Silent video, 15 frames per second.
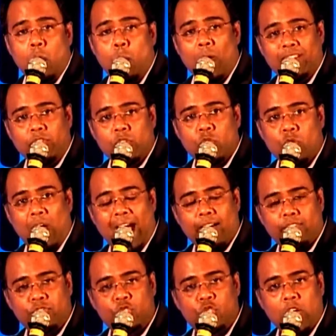whenever you
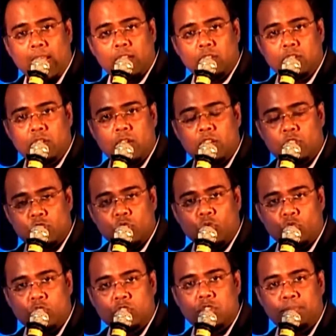have chatter in a
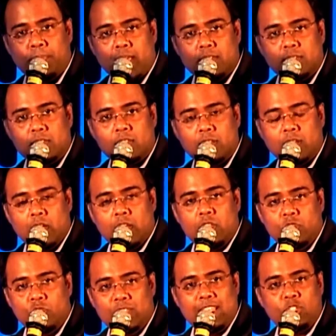social space,
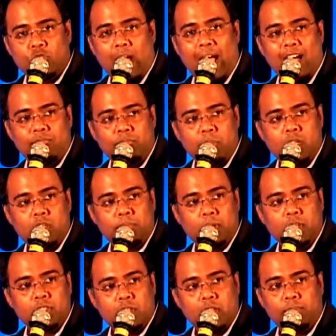you need to have
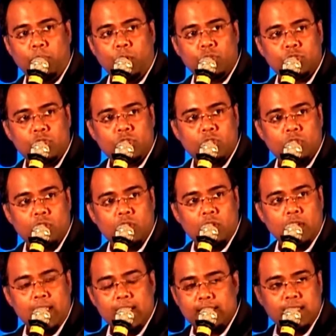multiple listening ports.
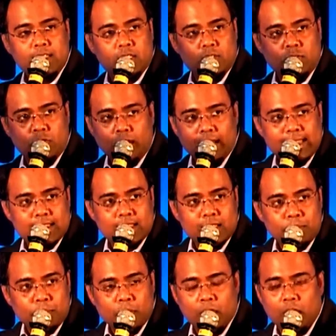It's, it's really
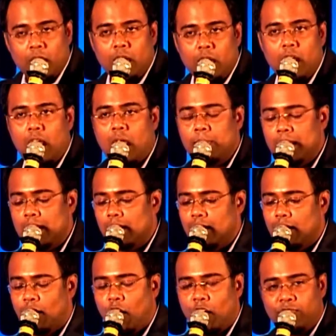simple. I
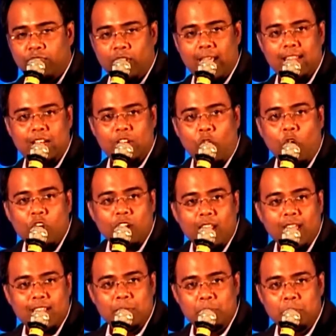mean, offline,
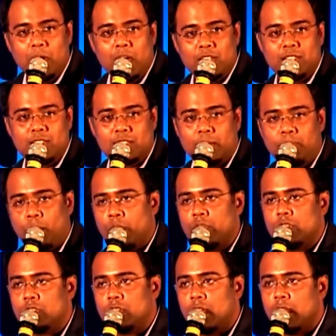online merge at some
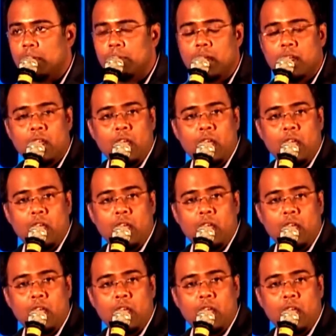point in time.